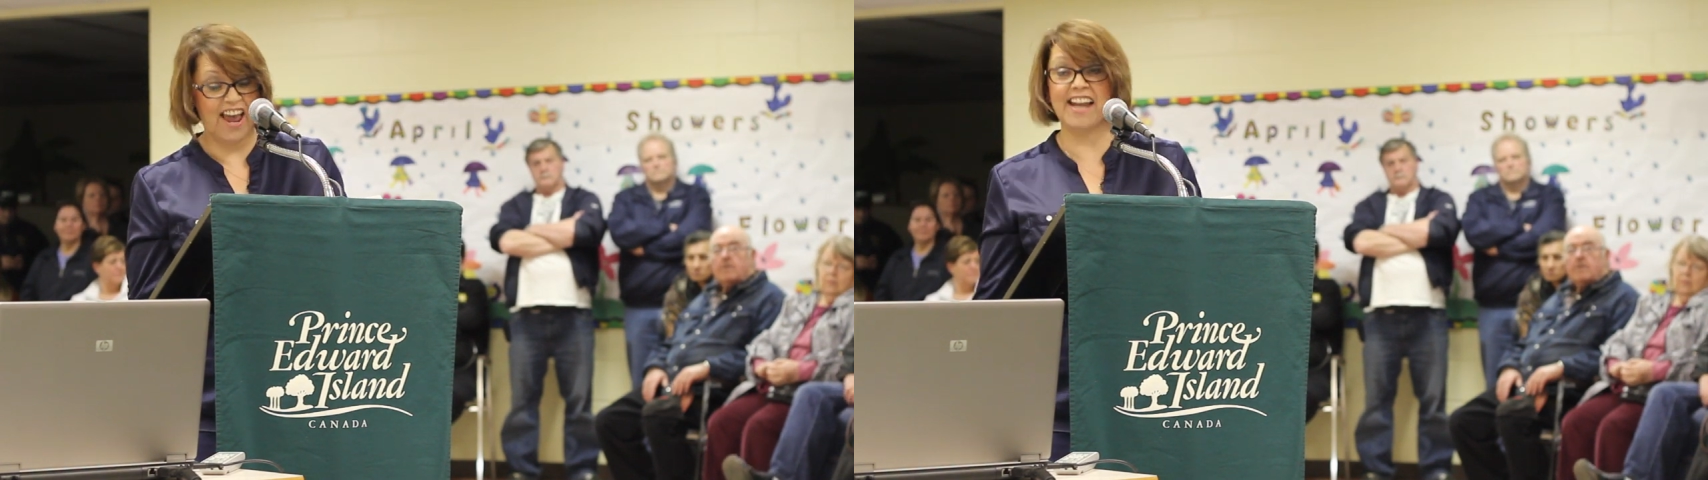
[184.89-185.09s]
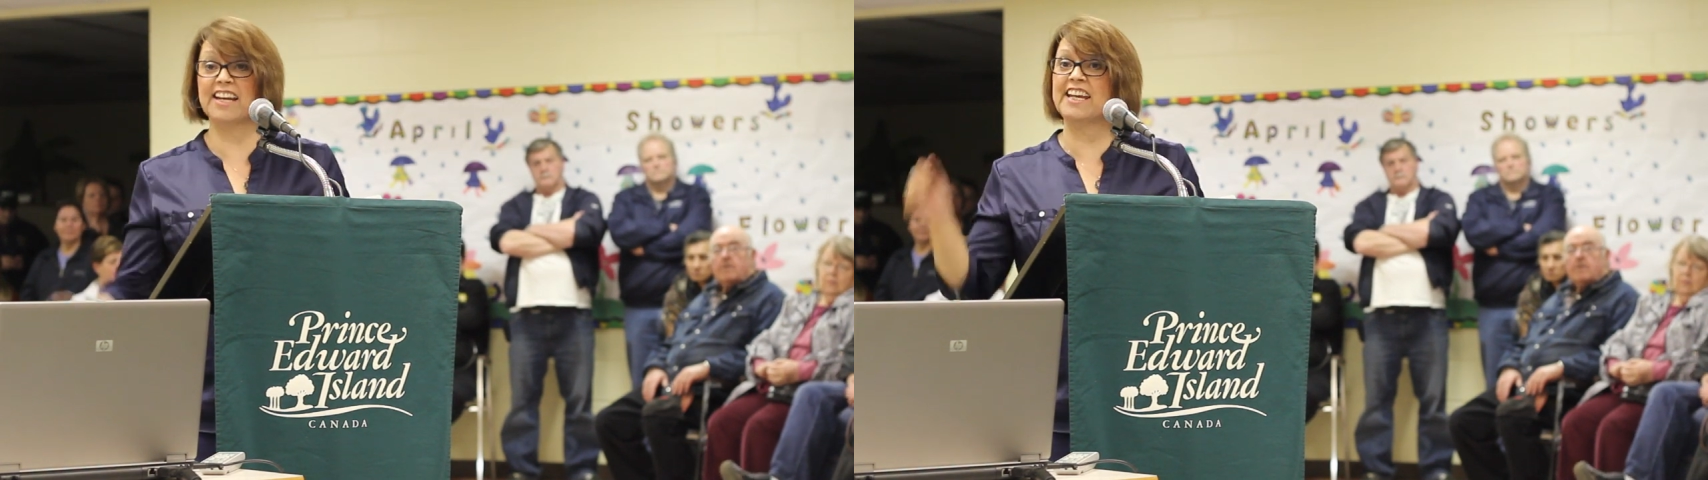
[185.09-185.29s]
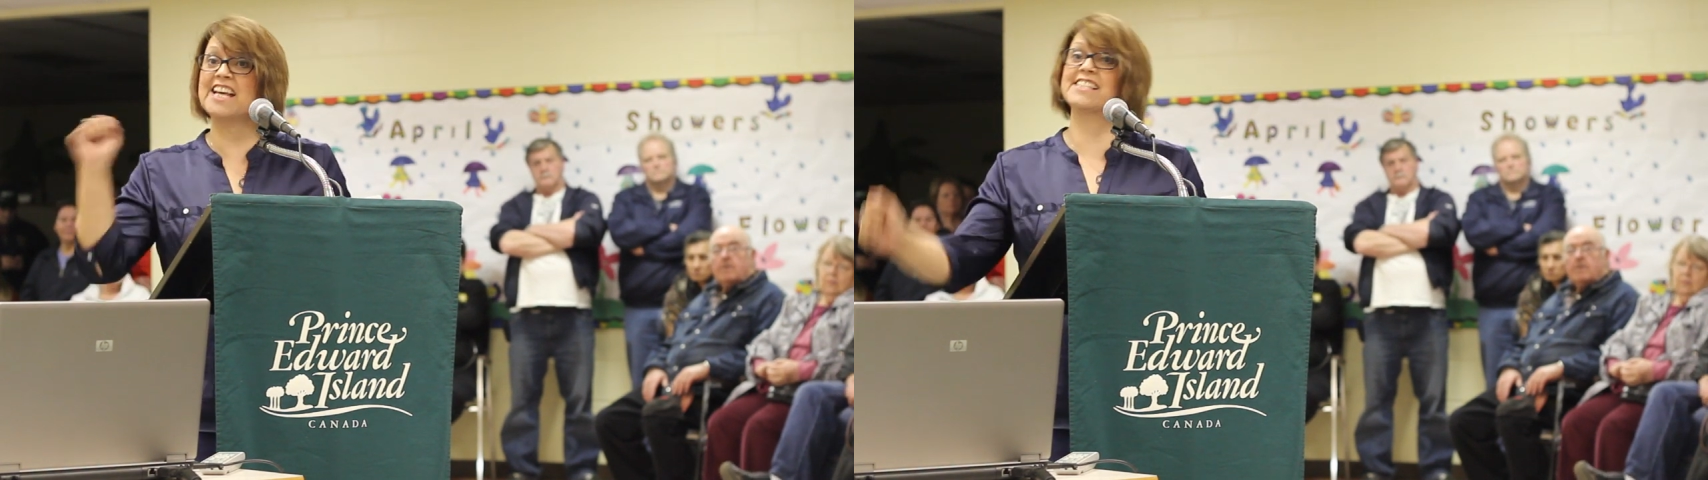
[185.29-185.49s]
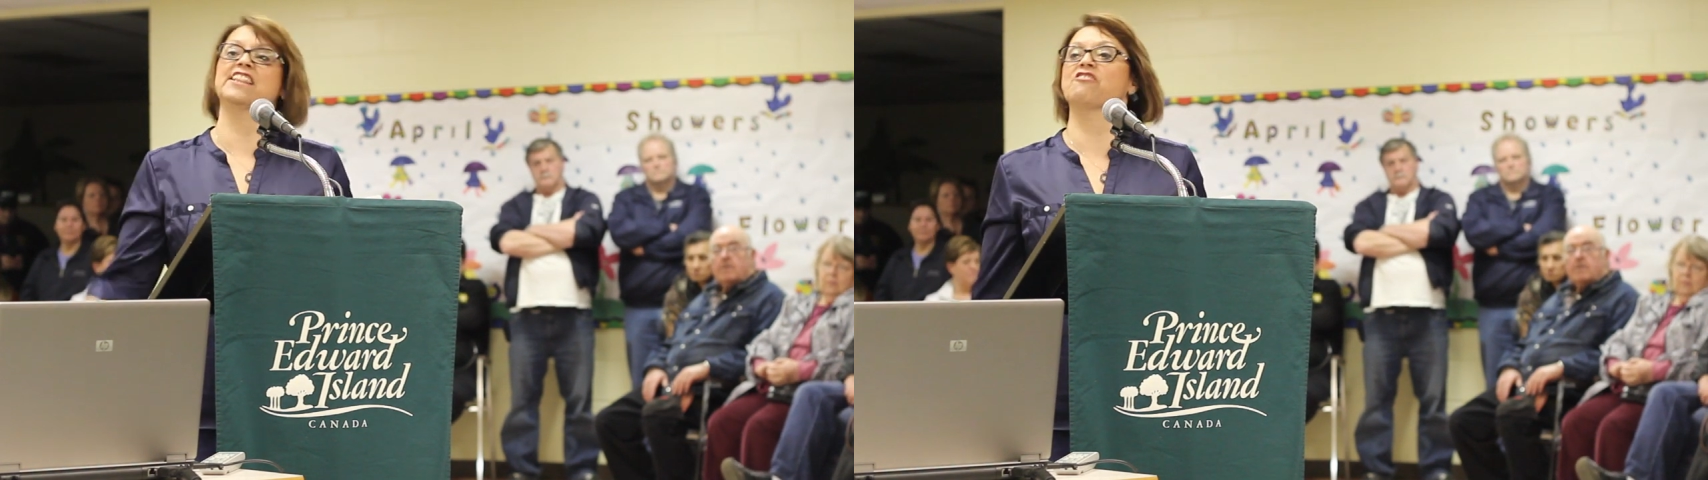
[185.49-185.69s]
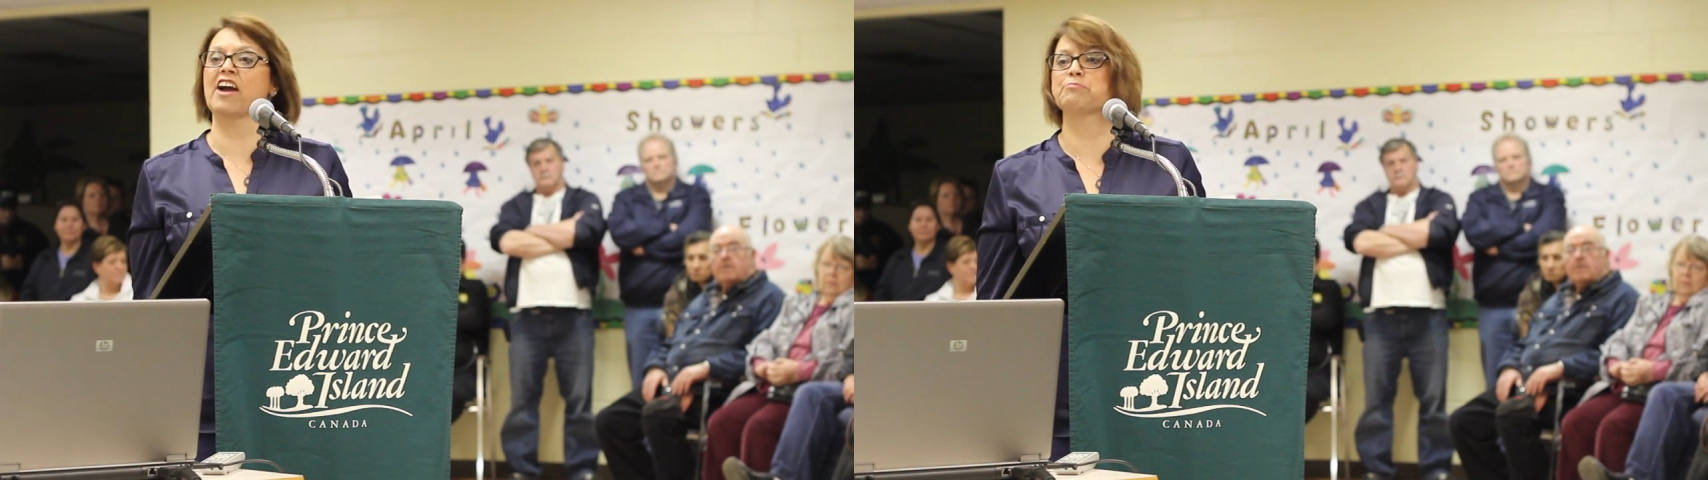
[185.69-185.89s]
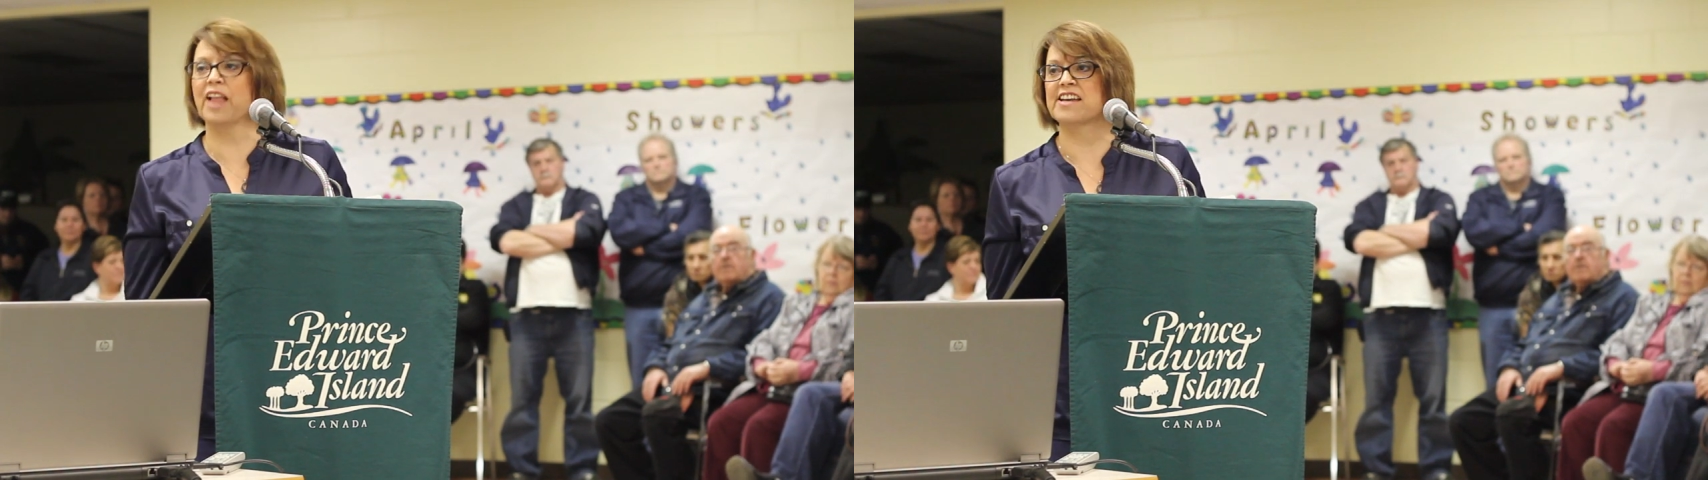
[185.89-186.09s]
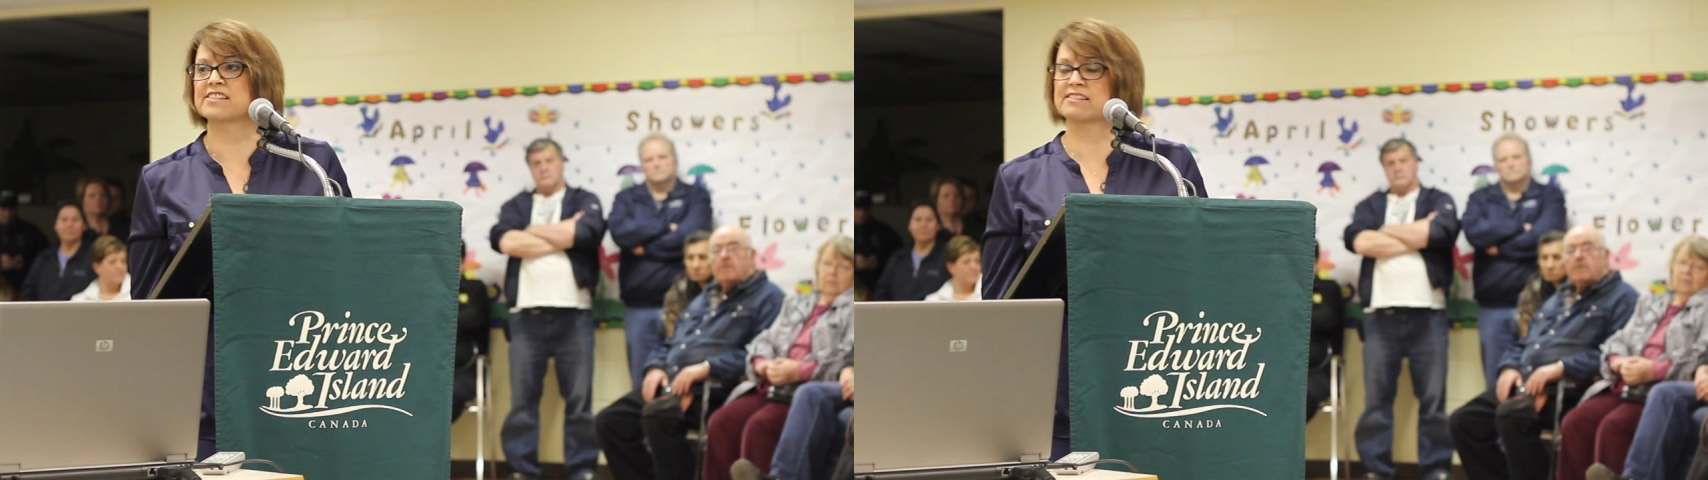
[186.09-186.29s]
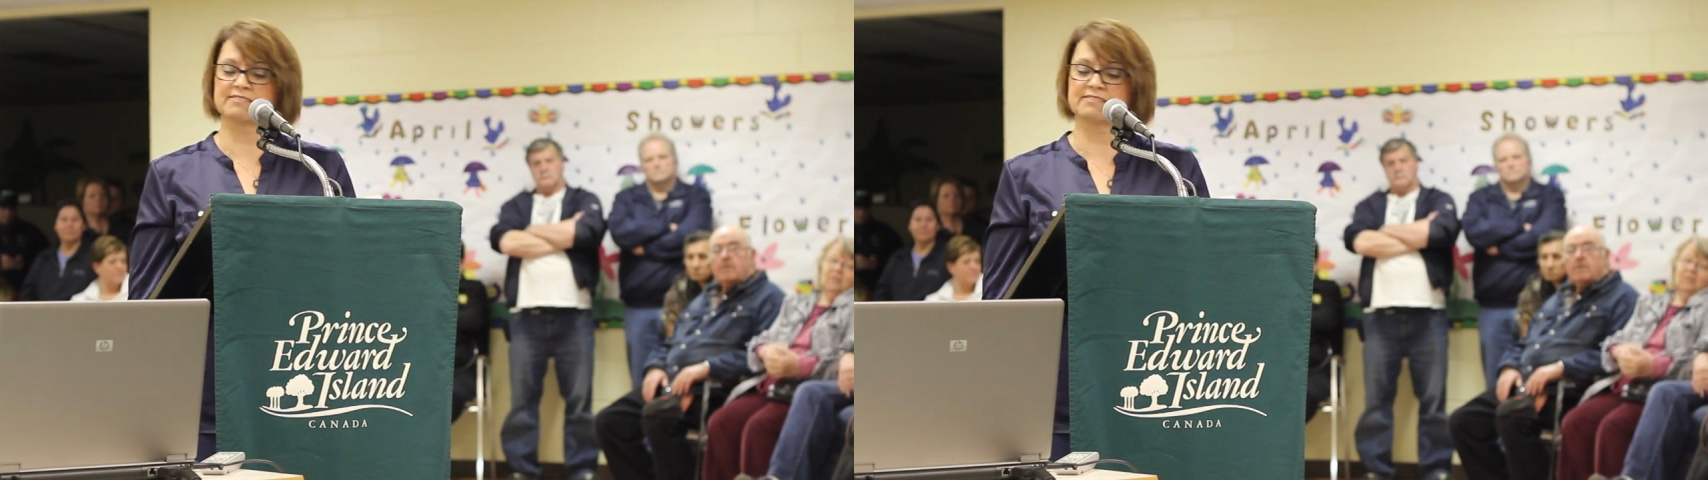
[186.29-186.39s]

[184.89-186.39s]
and it is in the right place.